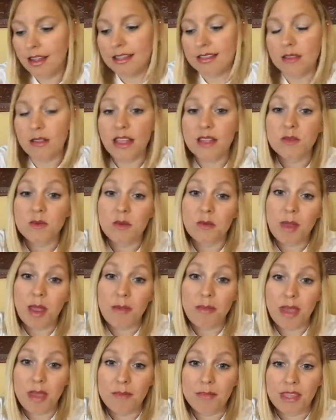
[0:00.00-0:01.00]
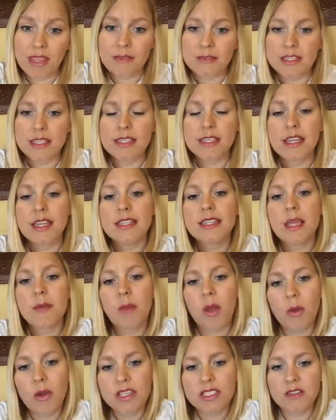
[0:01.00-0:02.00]
So that's one of my pet peeves, because anytime
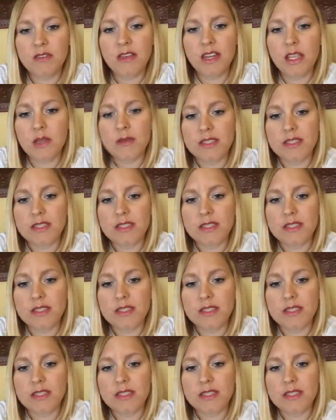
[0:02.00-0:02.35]
I watch a video,